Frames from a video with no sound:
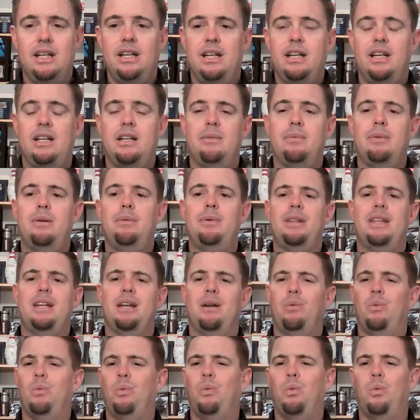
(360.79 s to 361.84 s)
And you may be
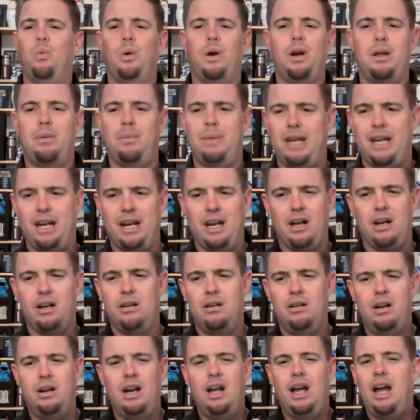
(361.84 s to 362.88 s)
thinking, what do you mean, Aaron?
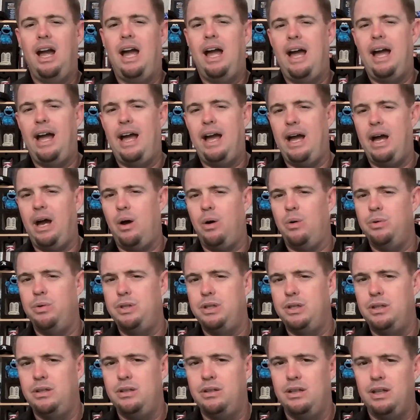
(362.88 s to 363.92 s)
How
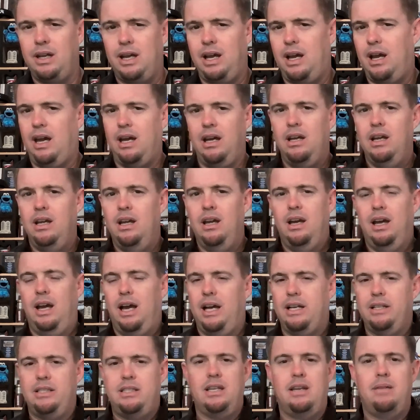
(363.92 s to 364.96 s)
do you...
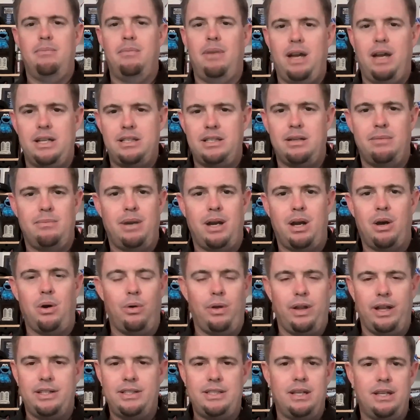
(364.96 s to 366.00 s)
I set my
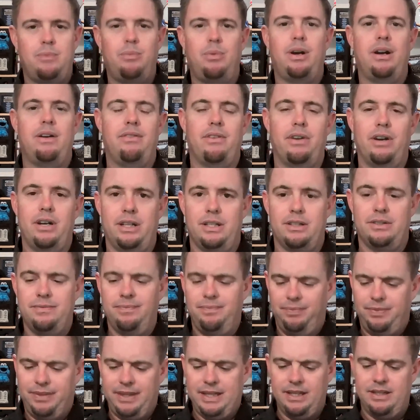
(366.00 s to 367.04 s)
goal. I said whatever it is.
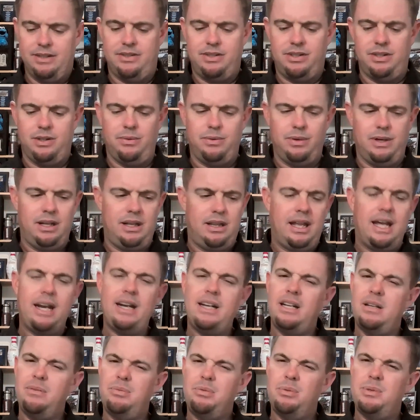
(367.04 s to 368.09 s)
And so a lot
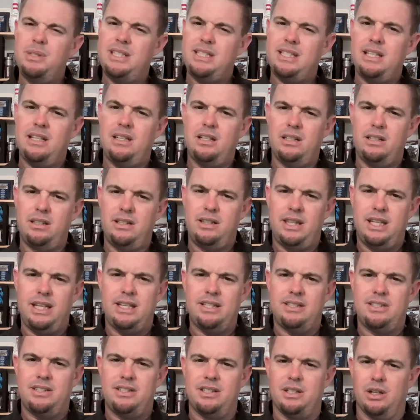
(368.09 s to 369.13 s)
of times we set
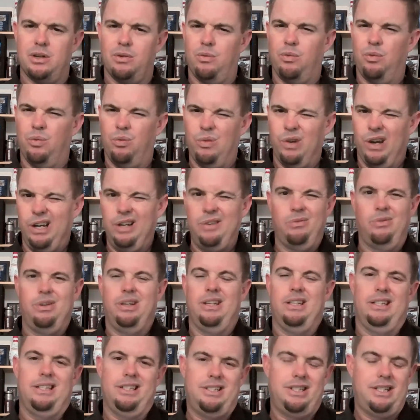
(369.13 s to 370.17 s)
things that are
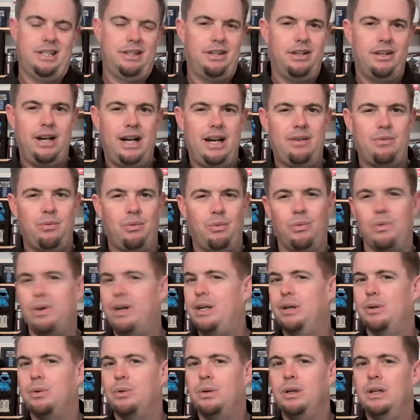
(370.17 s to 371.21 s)
unrealistic. They're not
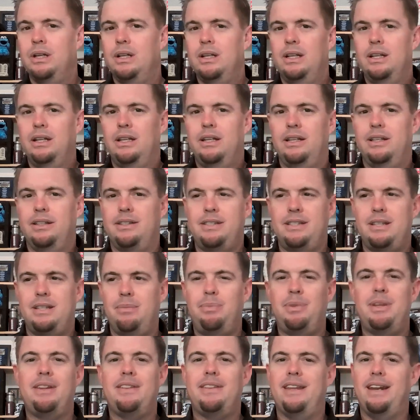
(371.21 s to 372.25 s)
real. It's
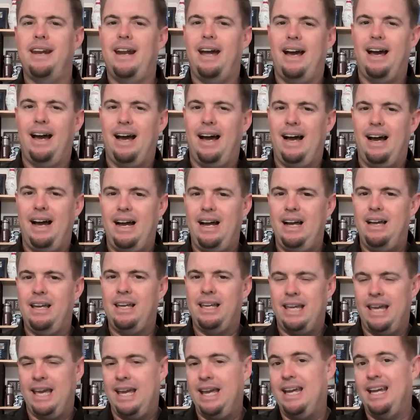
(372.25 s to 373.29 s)
something that I
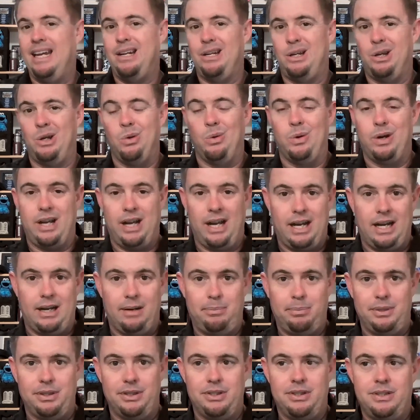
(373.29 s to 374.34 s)
can't go
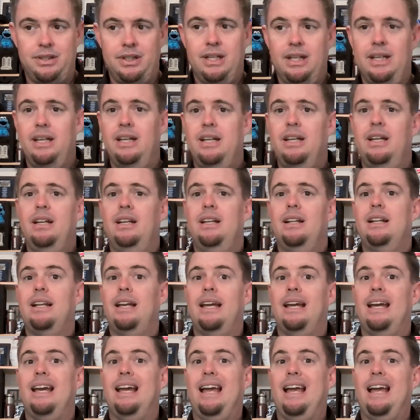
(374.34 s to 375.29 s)
accomplish that